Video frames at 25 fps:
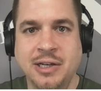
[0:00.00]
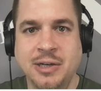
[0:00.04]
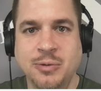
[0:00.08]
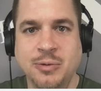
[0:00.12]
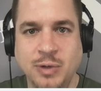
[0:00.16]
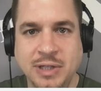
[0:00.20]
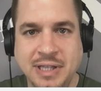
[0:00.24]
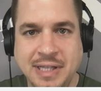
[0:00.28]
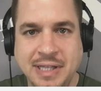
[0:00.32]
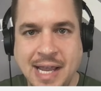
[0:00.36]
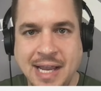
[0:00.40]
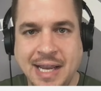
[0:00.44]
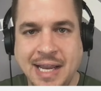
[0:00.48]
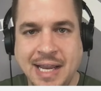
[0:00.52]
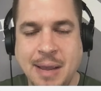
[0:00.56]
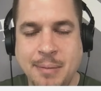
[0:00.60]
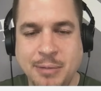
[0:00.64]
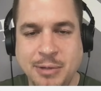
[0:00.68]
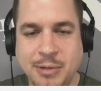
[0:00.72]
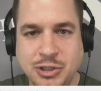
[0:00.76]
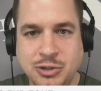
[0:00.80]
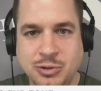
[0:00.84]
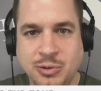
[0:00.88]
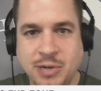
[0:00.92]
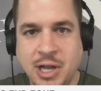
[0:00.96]
and with that
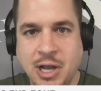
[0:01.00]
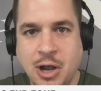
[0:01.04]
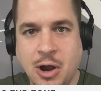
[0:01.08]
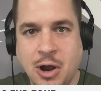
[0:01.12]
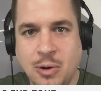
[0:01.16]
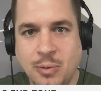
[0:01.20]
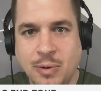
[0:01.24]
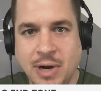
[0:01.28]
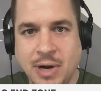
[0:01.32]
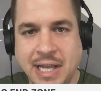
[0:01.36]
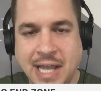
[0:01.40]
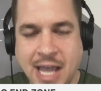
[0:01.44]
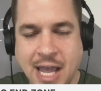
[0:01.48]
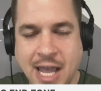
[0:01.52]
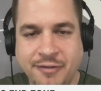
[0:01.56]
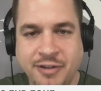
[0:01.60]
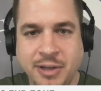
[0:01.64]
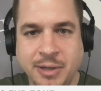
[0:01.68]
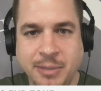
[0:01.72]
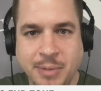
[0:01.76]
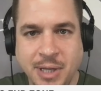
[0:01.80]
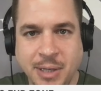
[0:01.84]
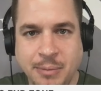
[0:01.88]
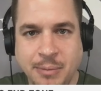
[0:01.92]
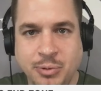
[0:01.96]
chemistry already
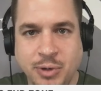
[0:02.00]
having been